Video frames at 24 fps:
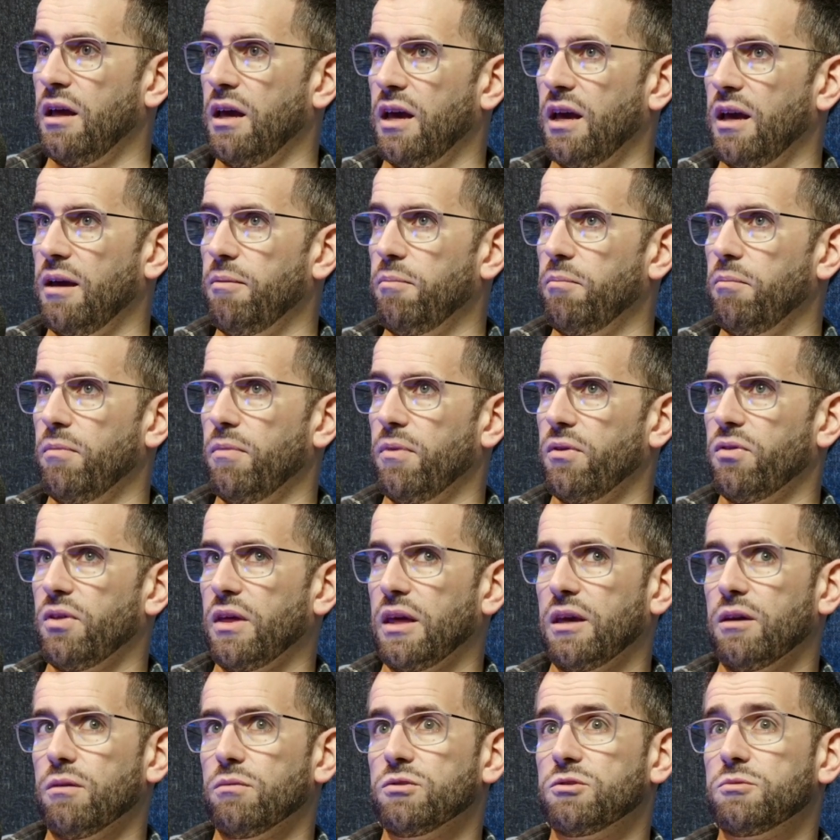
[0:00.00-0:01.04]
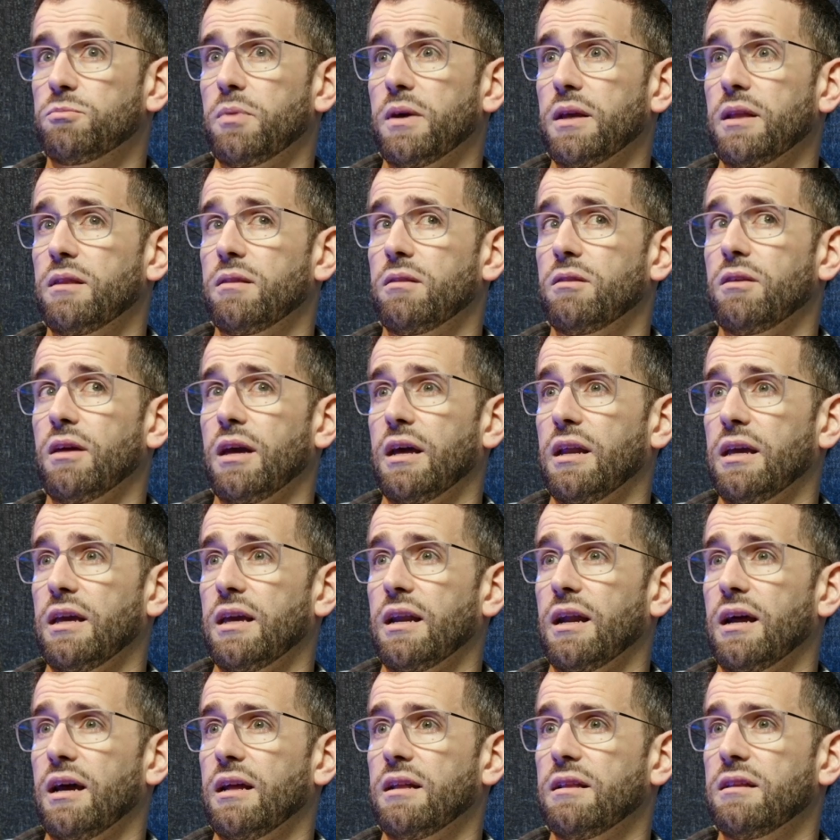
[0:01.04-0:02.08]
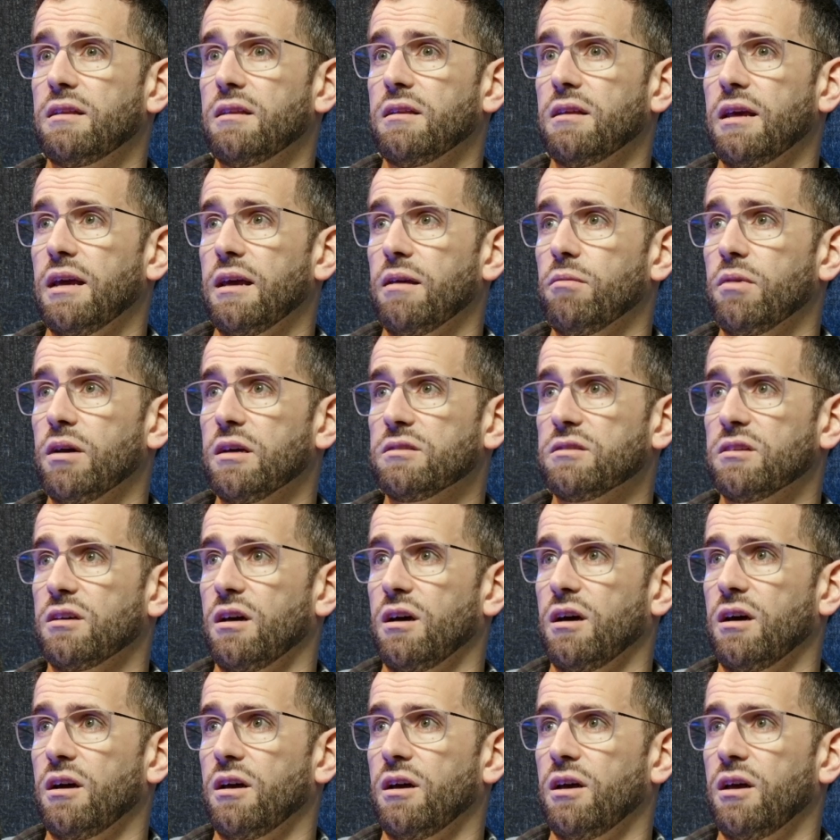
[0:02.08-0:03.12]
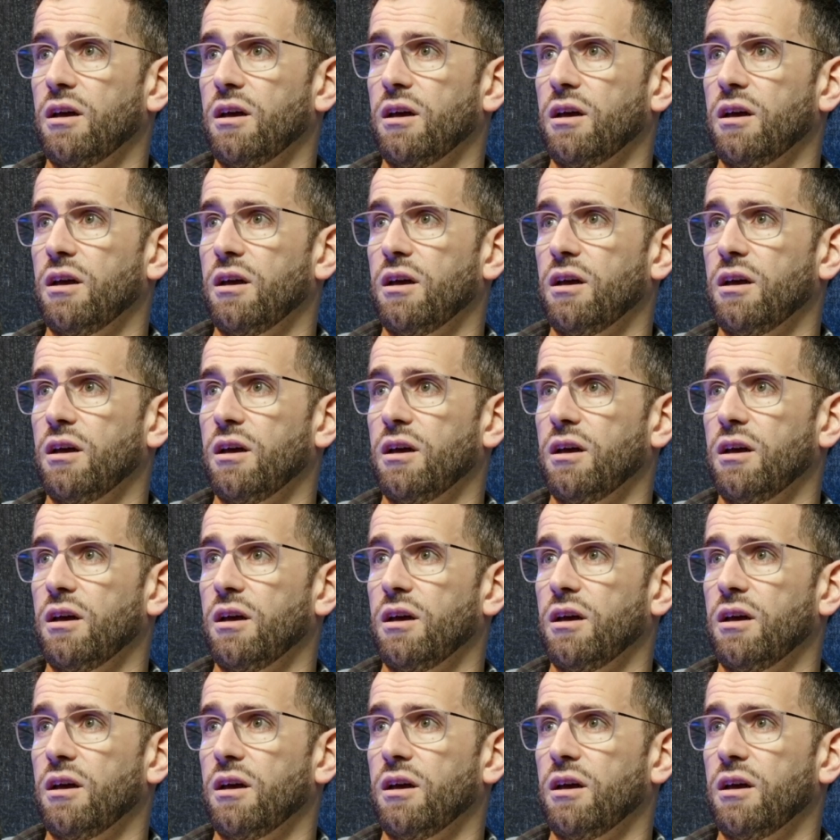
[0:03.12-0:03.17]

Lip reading: I think it was paid 30 grand as a